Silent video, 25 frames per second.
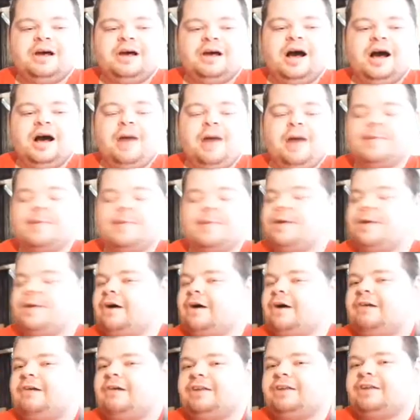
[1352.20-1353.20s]

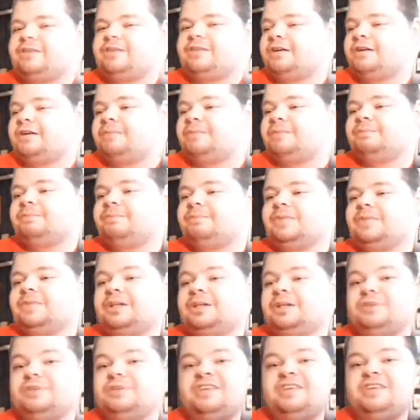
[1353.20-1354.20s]
I liked
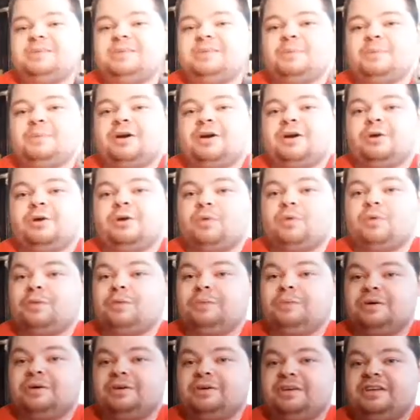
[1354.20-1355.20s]
Team America
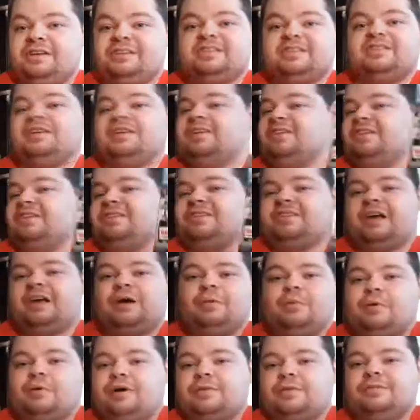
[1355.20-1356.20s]
World Police. I like the
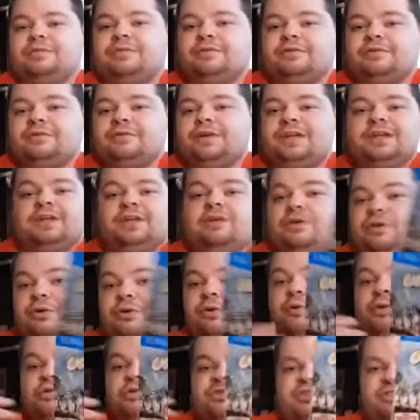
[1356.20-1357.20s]
South Park movie, and of
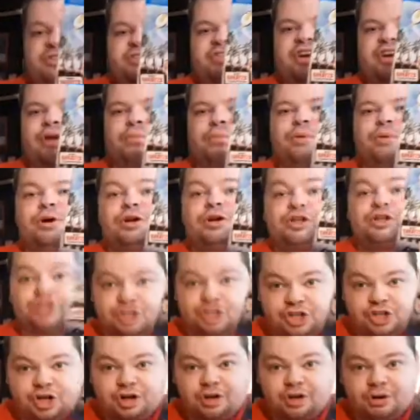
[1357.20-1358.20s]
course the South Park
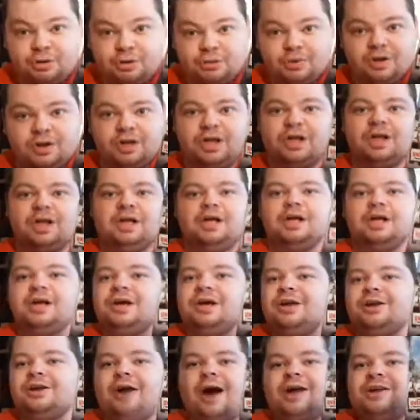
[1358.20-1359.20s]
show.
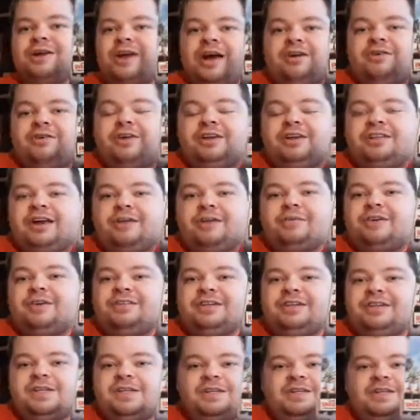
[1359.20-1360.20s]
I liked
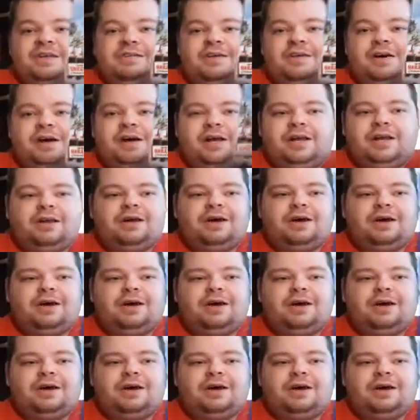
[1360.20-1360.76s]
everything that they've done.